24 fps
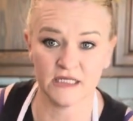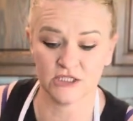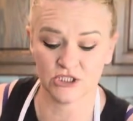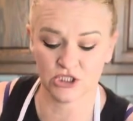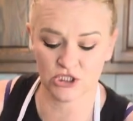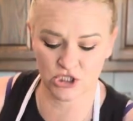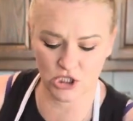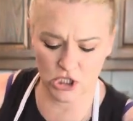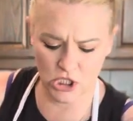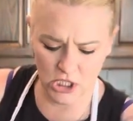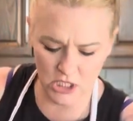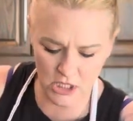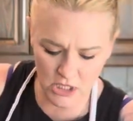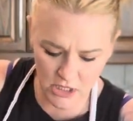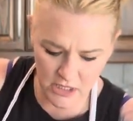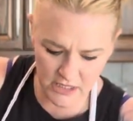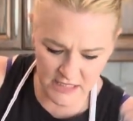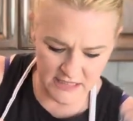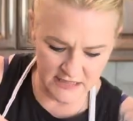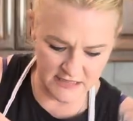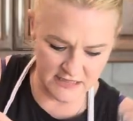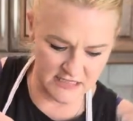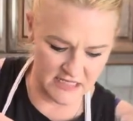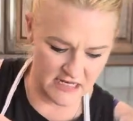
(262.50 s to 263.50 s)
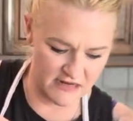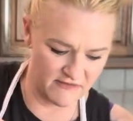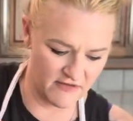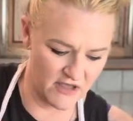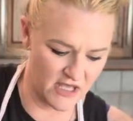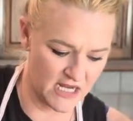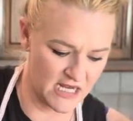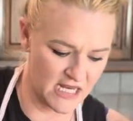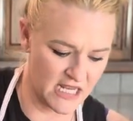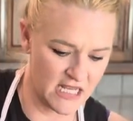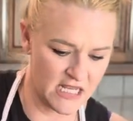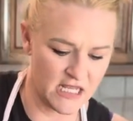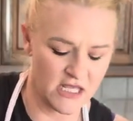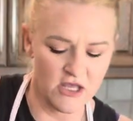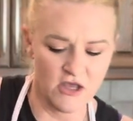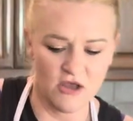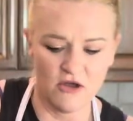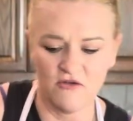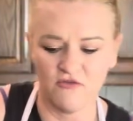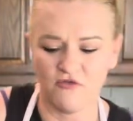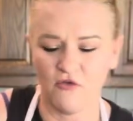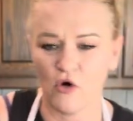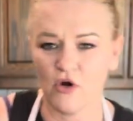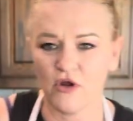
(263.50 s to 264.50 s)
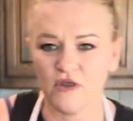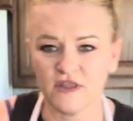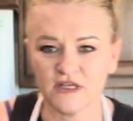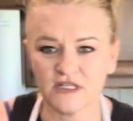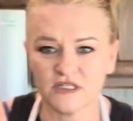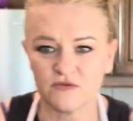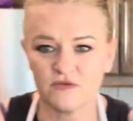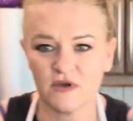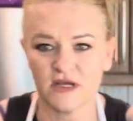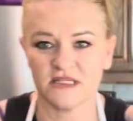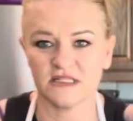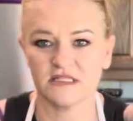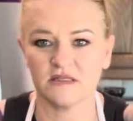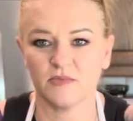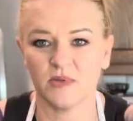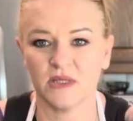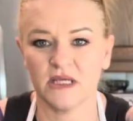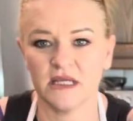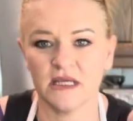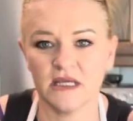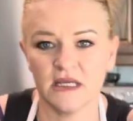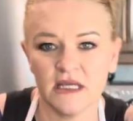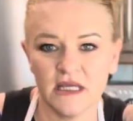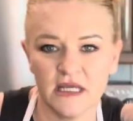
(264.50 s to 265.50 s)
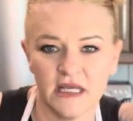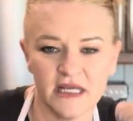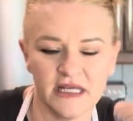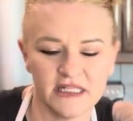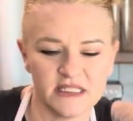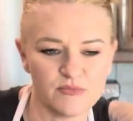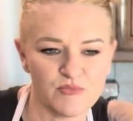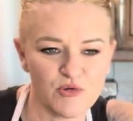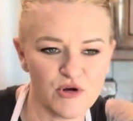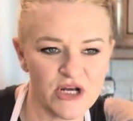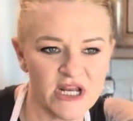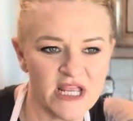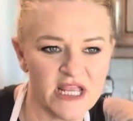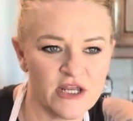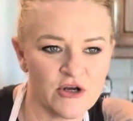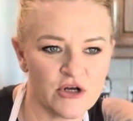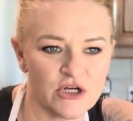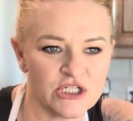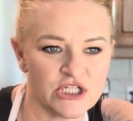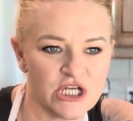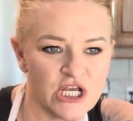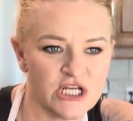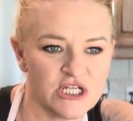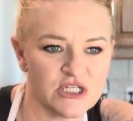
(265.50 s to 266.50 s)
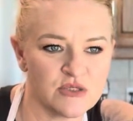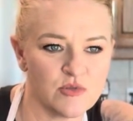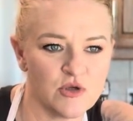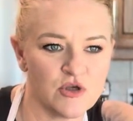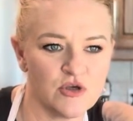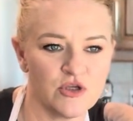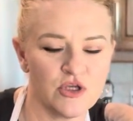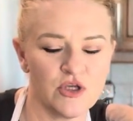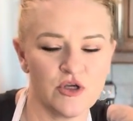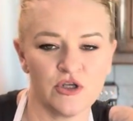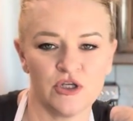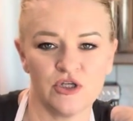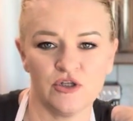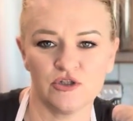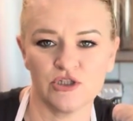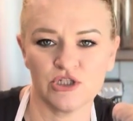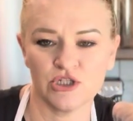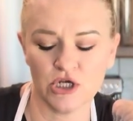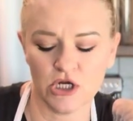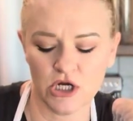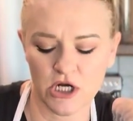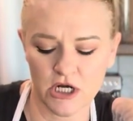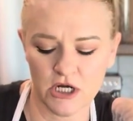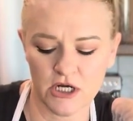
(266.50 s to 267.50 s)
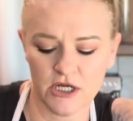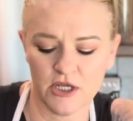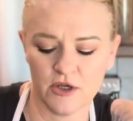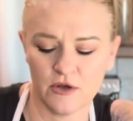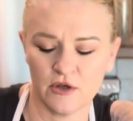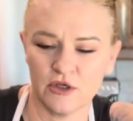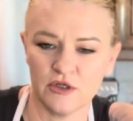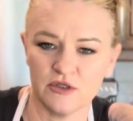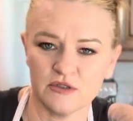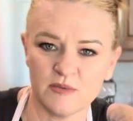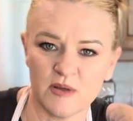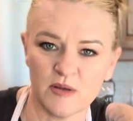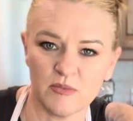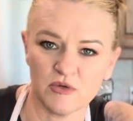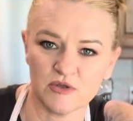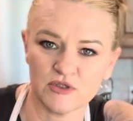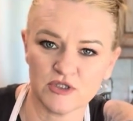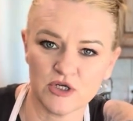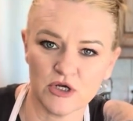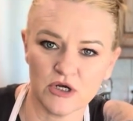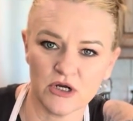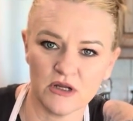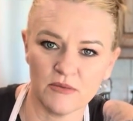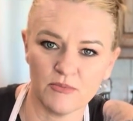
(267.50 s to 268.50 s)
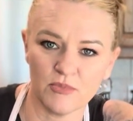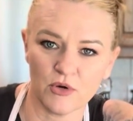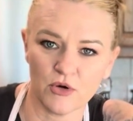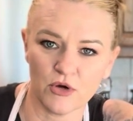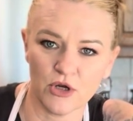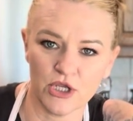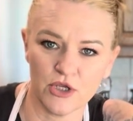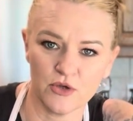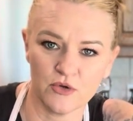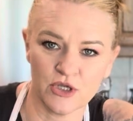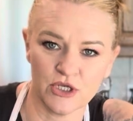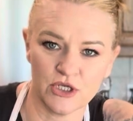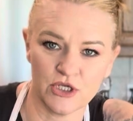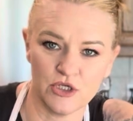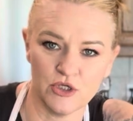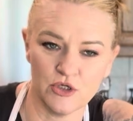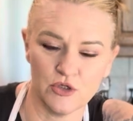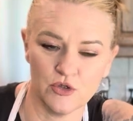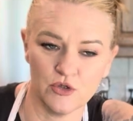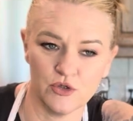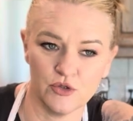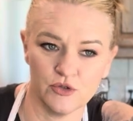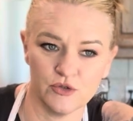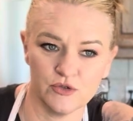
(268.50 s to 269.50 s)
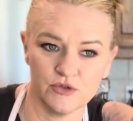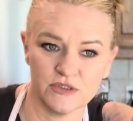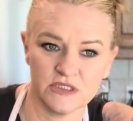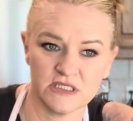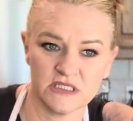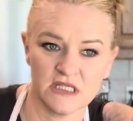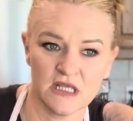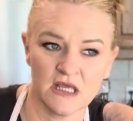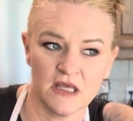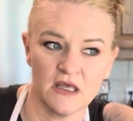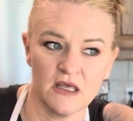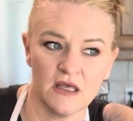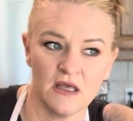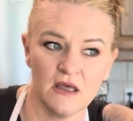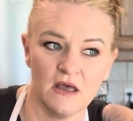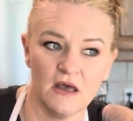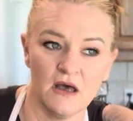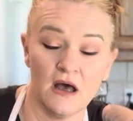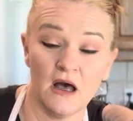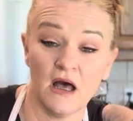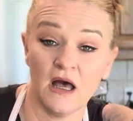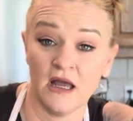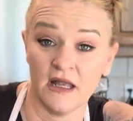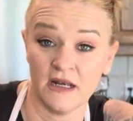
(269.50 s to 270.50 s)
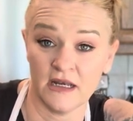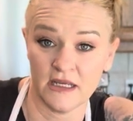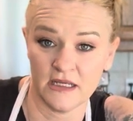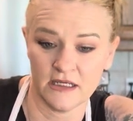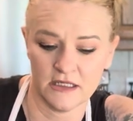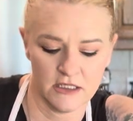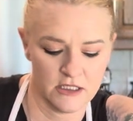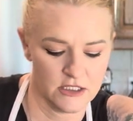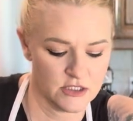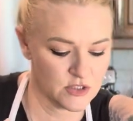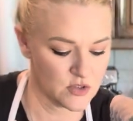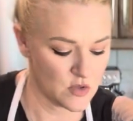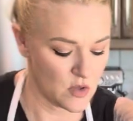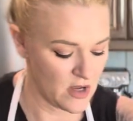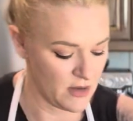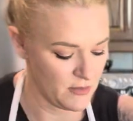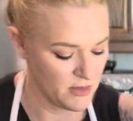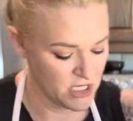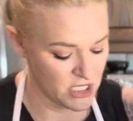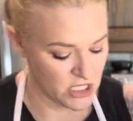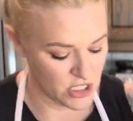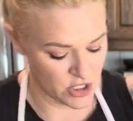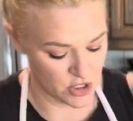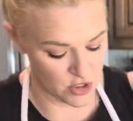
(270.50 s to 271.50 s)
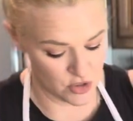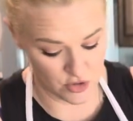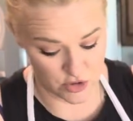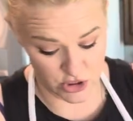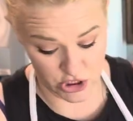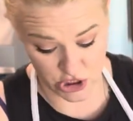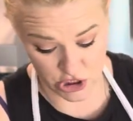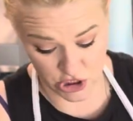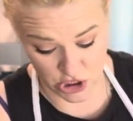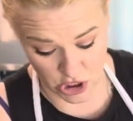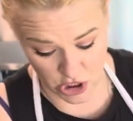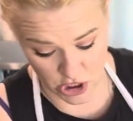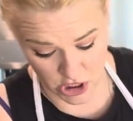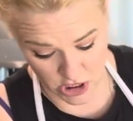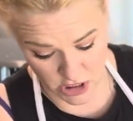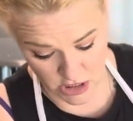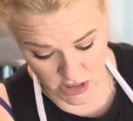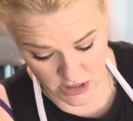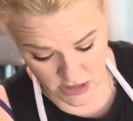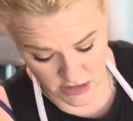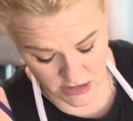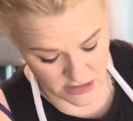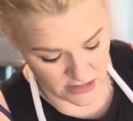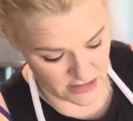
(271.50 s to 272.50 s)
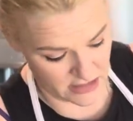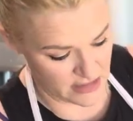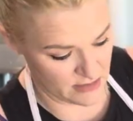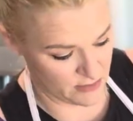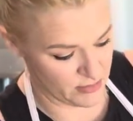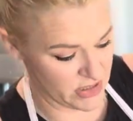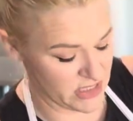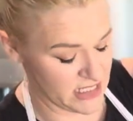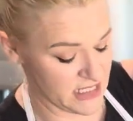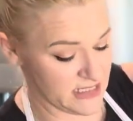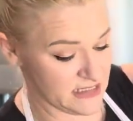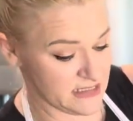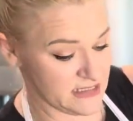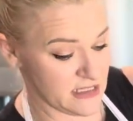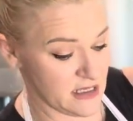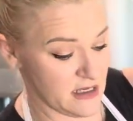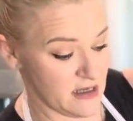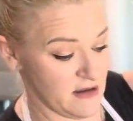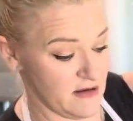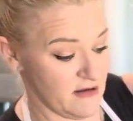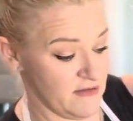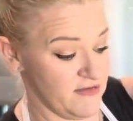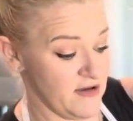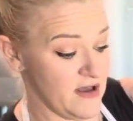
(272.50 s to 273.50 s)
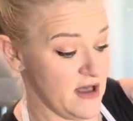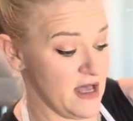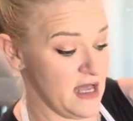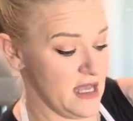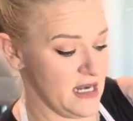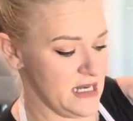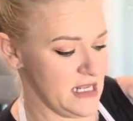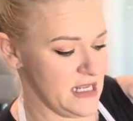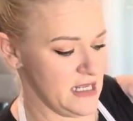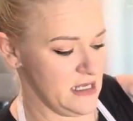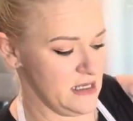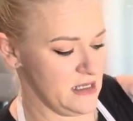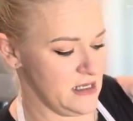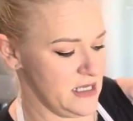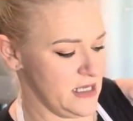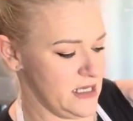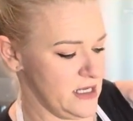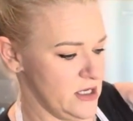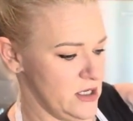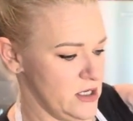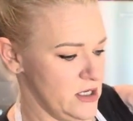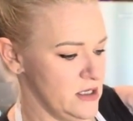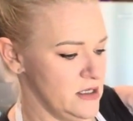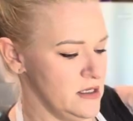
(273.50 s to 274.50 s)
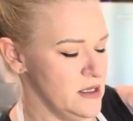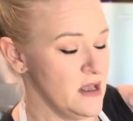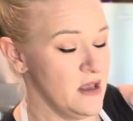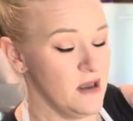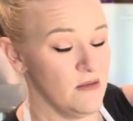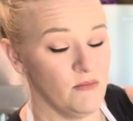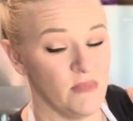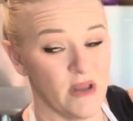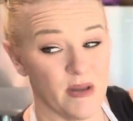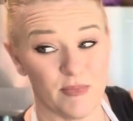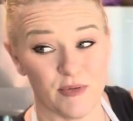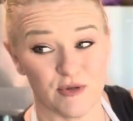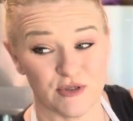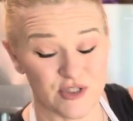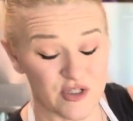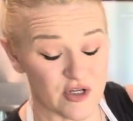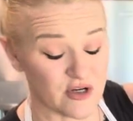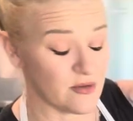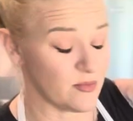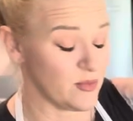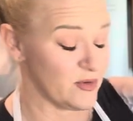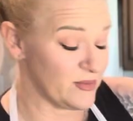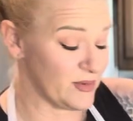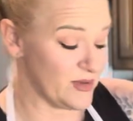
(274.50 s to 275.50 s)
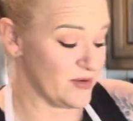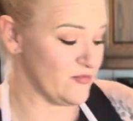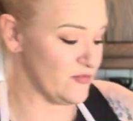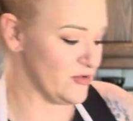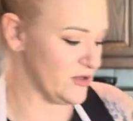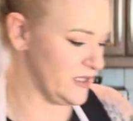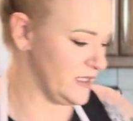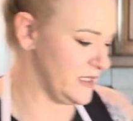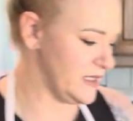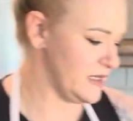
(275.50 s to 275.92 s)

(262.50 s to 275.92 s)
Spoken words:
sugar instead of honey. For this recipe, it's pretty interchangeable. You can use sugar, you can use maple syrup, or you can use honey. So I'm gonna use sugar in place of honey here. Maple syrup would be really